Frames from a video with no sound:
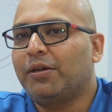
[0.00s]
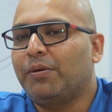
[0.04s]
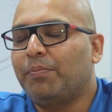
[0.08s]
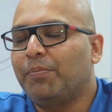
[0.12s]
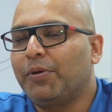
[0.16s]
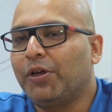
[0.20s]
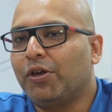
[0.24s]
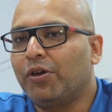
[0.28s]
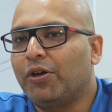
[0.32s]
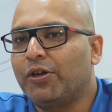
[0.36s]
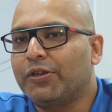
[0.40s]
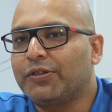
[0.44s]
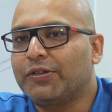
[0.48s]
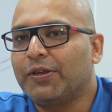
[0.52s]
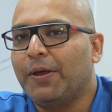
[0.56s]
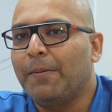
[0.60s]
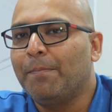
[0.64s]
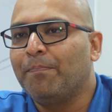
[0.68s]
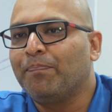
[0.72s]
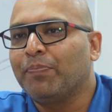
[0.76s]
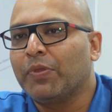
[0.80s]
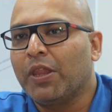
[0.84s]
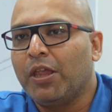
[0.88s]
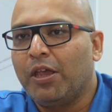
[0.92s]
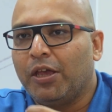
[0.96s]
because
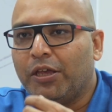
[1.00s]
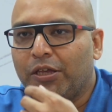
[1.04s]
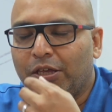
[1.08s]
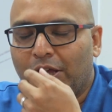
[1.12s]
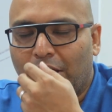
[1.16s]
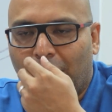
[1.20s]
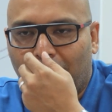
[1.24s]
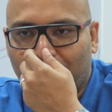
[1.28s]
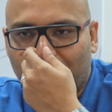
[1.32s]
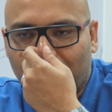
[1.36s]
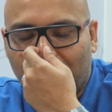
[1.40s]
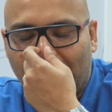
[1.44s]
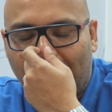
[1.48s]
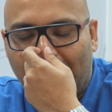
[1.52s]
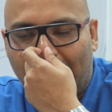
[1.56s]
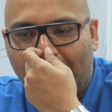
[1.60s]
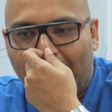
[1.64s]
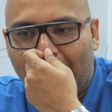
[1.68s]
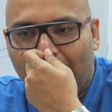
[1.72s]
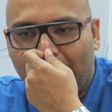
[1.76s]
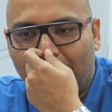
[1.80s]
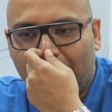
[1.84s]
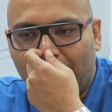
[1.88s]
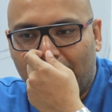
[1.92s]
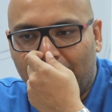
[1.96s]
Yash
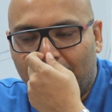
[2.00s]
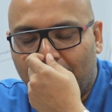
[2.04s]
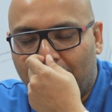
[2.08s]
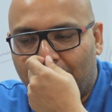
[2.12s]
had